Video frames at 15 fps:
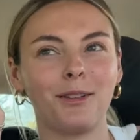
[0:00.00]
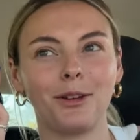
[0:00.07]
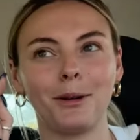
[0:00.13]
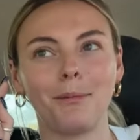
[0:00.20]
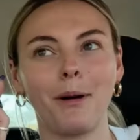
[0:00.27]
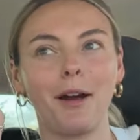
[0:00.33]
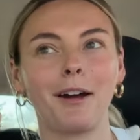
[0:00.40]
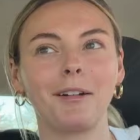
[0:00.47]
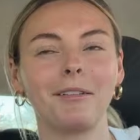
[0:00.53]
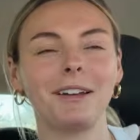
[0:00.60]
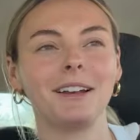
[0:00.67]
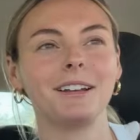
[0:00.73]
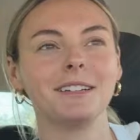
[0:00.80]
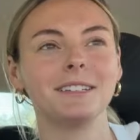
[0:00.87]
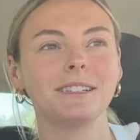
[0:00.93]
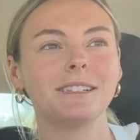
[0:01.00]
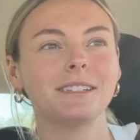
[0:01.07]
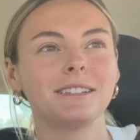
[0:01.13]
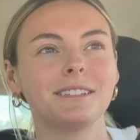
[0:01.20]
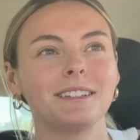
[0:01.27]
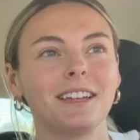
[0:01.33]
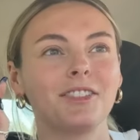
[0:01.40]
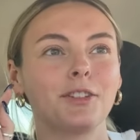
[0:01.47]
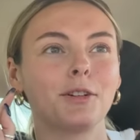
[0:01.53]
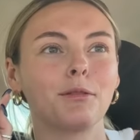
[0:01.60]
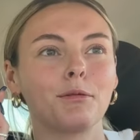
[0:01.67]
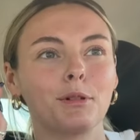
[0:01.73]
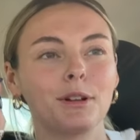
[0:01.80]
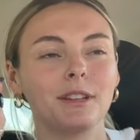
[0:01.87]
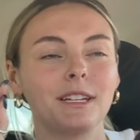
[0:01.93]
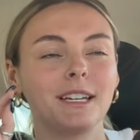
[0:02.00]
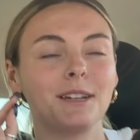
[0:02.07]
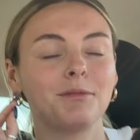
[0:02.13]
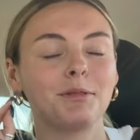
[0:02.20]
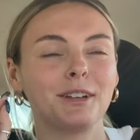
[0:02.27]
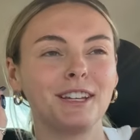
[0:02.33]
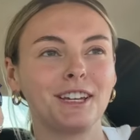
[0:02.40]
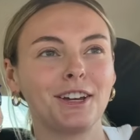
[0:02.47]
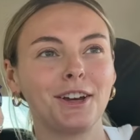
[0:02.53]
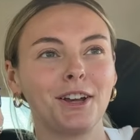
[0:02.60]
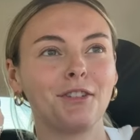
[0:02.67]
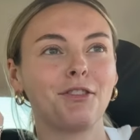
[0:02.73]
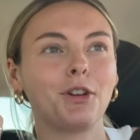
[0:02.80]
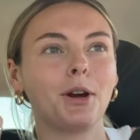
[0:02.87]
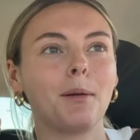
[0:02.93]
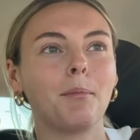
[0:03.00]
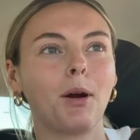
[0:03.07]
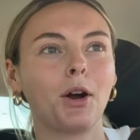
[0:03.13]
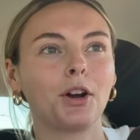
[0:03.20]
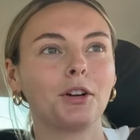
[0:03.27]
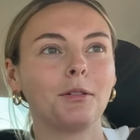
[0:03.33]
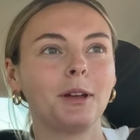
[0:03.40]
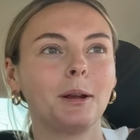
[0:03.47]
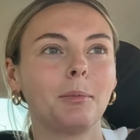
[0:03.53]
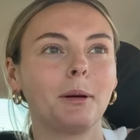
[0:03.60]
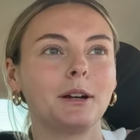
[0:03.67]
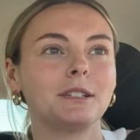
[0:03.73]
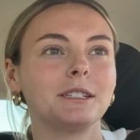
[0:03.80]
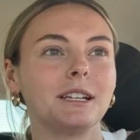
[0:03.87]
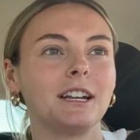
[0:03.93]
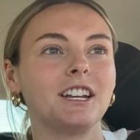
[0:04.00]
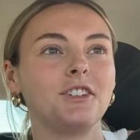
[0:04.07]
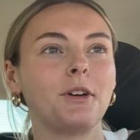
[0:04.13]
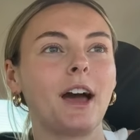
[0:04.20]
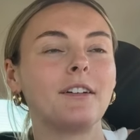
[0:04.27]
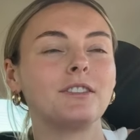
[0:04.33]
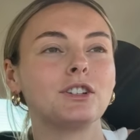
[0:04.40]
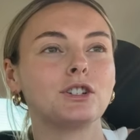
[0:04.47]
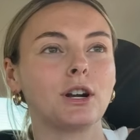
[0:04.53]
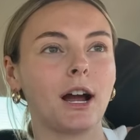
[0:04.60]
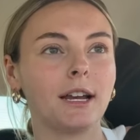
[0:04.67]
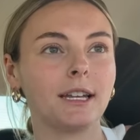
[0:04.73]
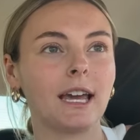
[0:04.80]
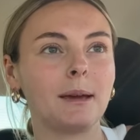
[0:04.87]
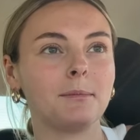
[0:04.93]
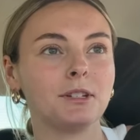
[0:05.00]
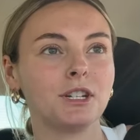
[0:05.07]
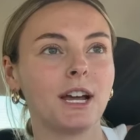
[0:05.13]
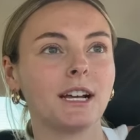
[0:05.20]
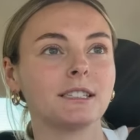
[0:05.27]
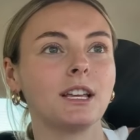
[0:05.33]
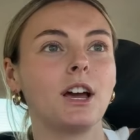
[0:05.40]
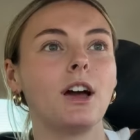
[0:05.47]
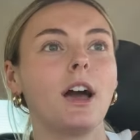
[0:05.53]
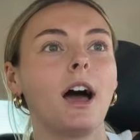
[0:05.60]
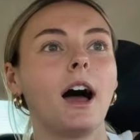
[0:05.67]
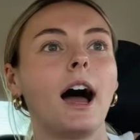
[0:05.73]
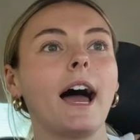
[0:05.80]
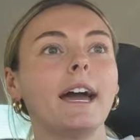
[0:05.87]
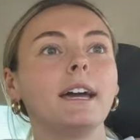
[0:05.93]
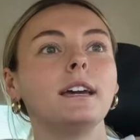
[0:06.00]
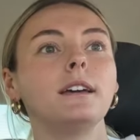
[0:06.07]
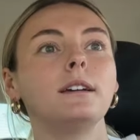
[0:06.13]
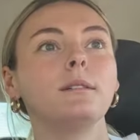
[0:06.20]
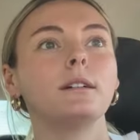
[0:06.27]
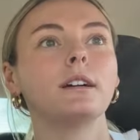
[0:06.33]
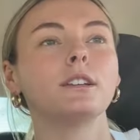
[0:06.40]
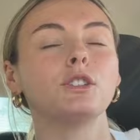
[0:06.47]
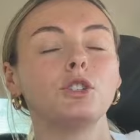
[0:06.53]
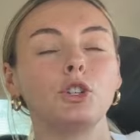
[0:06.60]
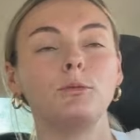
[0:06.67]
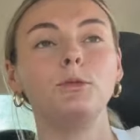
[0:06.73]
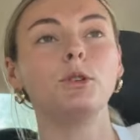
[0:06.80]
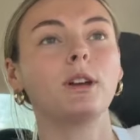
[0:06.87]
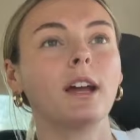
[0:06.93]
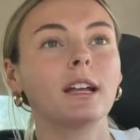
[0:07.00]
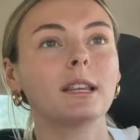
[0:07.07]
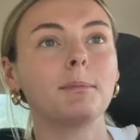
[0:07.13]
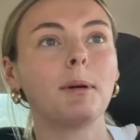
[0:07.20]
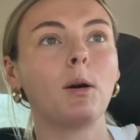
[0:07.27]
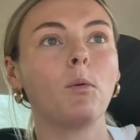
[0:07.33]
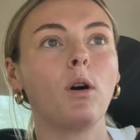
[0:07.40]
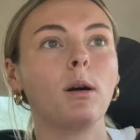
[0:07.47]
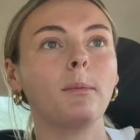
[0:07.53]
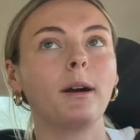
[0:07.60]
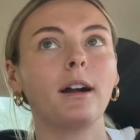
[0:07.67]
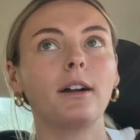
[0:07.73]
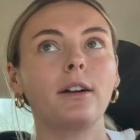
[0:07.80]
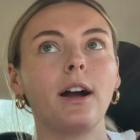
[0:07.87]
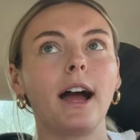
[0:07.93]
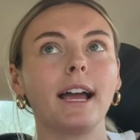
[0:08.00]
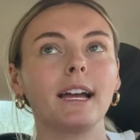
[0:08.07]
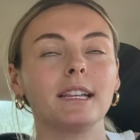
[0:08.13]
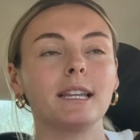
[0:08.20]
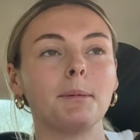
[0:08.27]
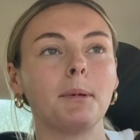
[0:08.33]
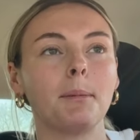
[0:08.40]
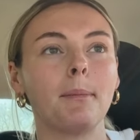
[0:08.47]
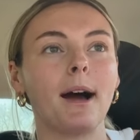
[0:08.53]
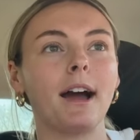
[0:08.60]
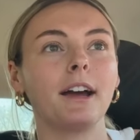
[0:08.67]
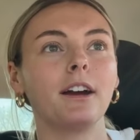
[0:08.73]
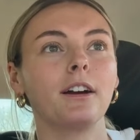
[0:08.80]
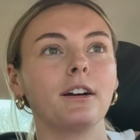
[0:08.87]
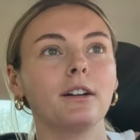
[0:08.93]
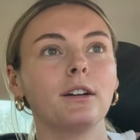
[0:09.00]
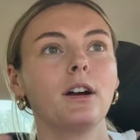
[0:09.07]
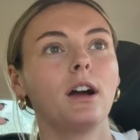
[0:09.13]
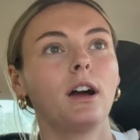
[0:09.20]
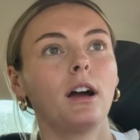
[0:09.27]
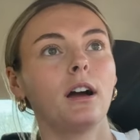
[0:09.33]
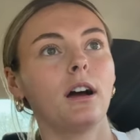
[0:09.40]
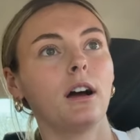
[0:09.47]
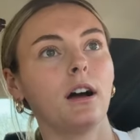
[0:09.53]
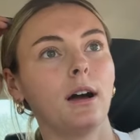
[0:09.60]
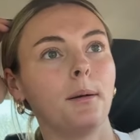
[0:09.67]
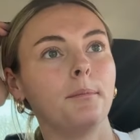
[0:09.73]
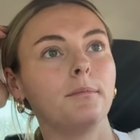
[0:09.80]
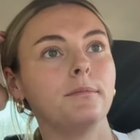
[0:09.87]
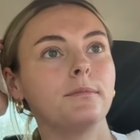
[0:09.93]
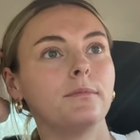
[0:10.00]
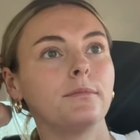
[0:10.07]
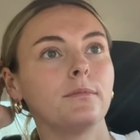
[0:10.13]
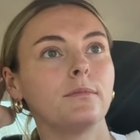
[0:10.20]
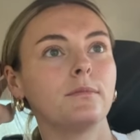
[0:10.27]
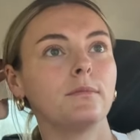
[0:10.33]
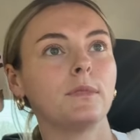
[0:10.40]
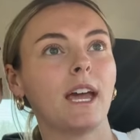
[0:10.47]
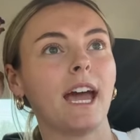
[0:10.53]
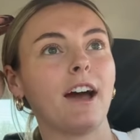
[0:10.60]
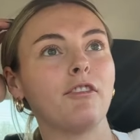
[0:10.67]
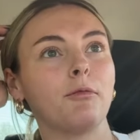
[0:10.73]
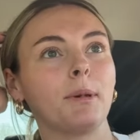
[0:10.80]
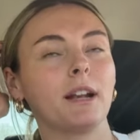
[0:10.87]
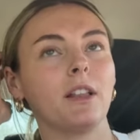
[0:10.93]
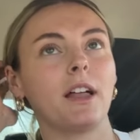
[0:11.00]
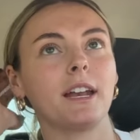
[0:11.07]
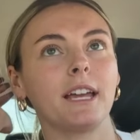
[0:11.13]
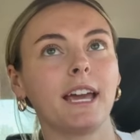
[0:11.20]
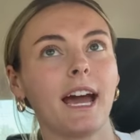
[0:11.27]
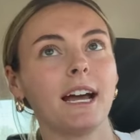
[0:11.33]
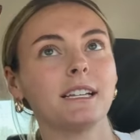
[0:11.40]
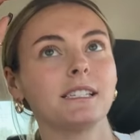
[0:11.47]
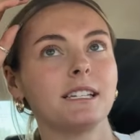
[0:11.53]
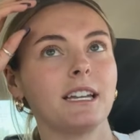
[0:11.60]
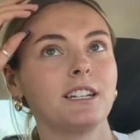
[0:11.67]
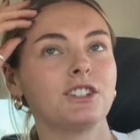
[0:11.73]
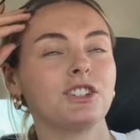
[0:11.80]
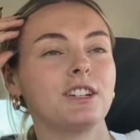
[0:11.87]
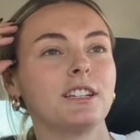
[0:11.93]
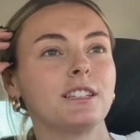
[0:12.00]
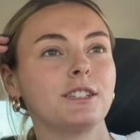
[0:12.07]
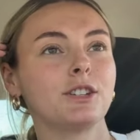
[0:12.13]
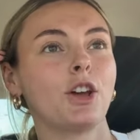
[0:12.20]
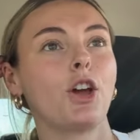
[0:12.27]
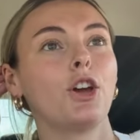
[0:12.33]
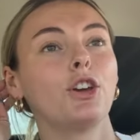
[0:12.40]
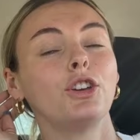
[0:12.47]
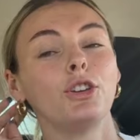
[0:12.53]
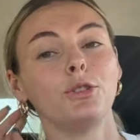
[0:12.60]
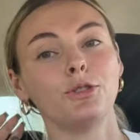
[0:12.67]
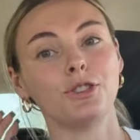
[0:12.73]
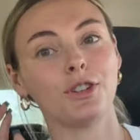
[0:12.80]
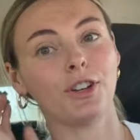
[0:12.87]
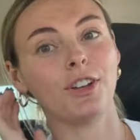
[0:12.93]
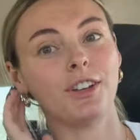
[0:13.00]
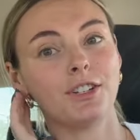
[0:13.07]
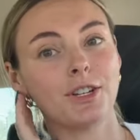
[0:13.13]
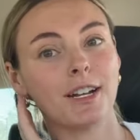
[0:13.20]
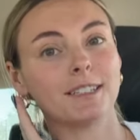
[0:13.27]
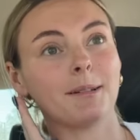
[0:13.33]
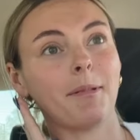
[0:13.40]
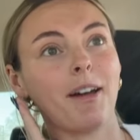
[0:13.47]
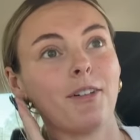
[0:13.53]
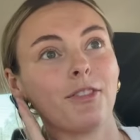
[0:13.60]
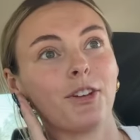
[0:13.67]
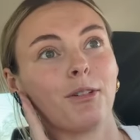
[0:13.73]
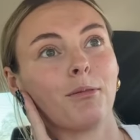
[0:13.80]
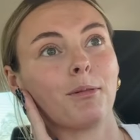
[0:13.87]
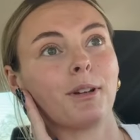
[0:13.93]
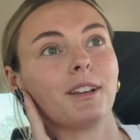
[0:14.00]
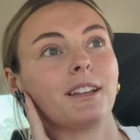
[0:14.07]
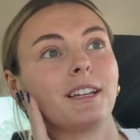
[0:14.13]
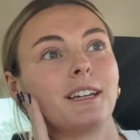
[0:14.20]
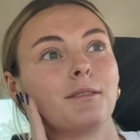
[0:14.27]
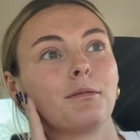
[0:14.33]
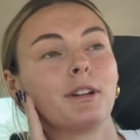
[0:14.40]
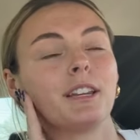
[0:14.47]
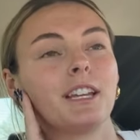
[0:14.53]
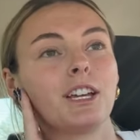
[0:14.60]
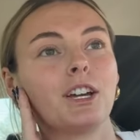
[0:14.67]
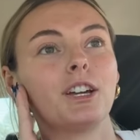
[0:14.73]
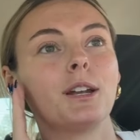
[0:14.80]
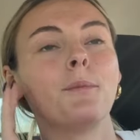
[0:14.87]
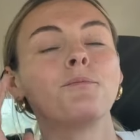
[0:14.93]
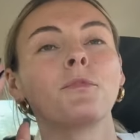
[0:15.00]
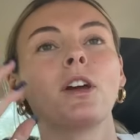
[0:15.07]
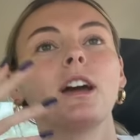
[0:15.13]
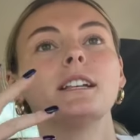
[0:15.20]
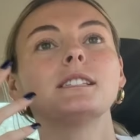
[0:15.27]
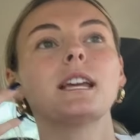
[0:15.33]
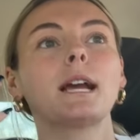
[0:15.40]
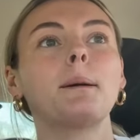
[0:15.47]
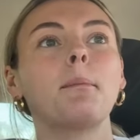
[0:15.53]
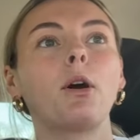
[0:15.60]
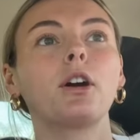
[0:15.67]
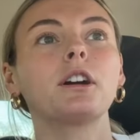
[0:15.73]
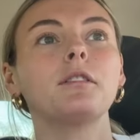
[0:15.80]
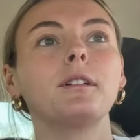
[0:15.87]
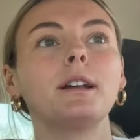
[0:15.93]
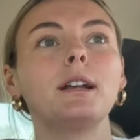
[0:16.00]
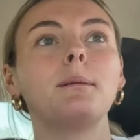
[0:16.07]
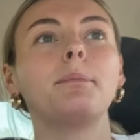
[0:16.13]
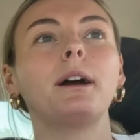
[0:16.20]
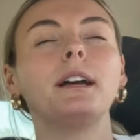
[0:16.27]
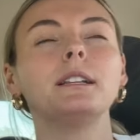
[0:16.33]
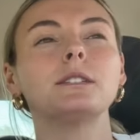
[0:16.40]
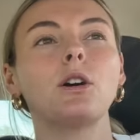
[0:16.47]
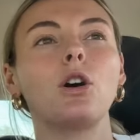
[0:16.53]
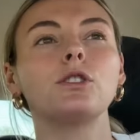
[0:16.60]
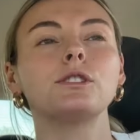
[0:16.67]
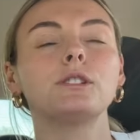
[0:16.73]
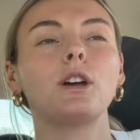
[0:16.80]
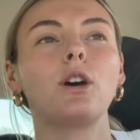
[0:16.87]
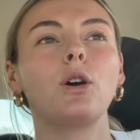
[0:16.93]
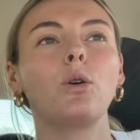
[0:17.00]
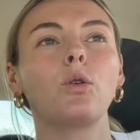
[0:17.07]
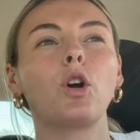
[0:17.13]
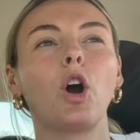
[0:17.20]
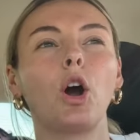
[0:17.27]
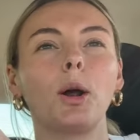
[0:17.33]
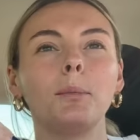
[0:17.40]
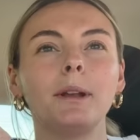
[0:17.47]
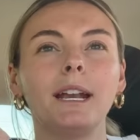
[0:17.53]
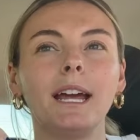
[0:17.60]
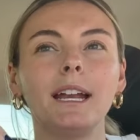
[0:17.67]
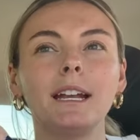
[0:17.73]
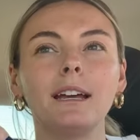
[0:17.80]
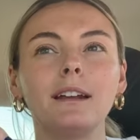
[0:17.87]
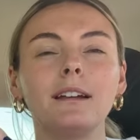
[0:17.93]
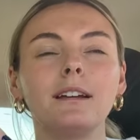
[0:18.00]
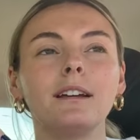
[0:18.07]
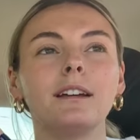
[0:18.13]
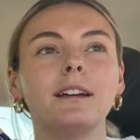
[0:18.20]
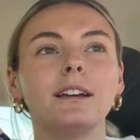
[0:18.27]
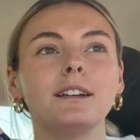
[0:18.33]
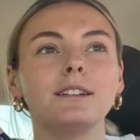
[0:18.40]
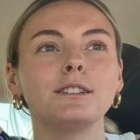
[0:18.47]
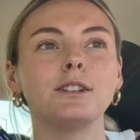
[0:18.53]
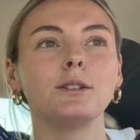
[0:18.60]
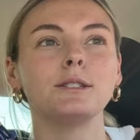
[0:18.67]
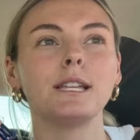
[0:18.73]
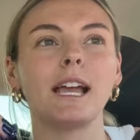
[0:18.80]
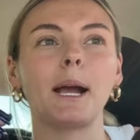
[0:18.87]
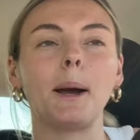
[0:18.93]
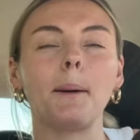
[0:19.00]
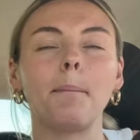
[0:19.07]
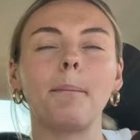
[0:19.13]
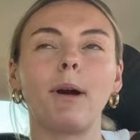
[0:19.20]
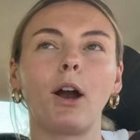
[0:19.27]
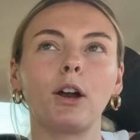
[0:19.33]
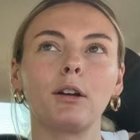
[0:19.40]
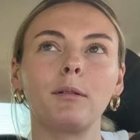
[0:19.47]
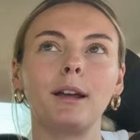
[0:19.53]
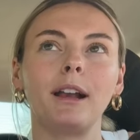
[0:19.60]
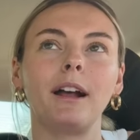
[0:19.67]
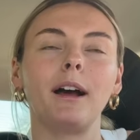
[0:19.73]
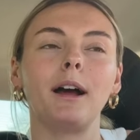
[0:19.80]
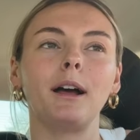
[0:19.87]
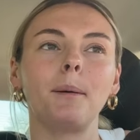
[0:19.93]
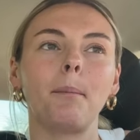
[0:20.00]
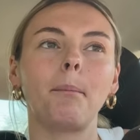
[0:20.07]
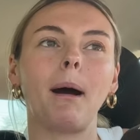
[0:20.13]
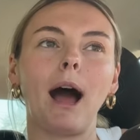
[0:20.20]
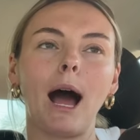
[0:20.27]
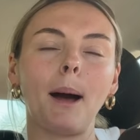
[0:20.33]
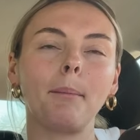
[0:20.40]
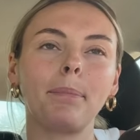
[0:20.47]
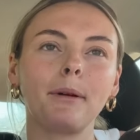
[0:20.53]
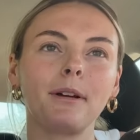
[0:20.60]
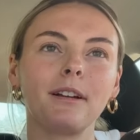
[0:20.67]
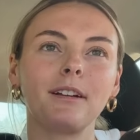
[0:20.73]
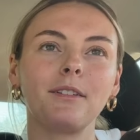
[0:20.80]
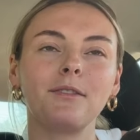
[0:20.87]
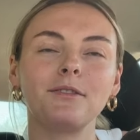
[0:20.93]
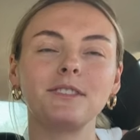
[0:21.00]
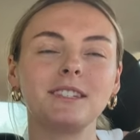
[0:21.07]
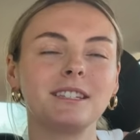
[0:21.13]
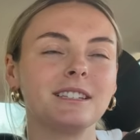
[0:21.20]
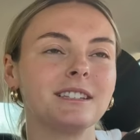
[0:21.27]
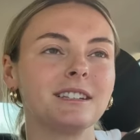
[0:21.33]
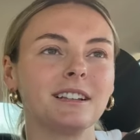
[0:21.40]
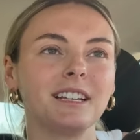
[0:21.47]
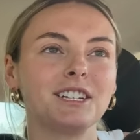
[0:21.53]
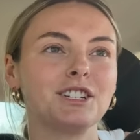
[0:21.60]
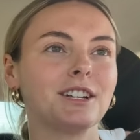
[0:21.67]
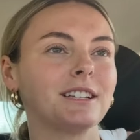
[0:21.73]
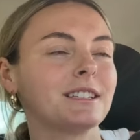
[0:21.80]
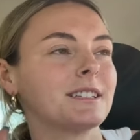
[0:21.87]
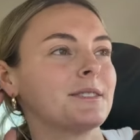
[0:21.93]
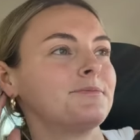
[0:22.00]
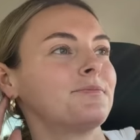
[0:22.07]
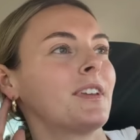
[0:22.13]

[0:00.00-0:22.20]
They're margaritas and they're really, really good. If you're a margarita person and you haven't tried Cayman Jack, I assume you can get them at Walmart. I get them at Meijer. Um, they have them at a lot of gas stations. You should check them out. They're really, really good. It's like a margarita, but it's also carbonated. So it's like a margarita pop. It's delicious.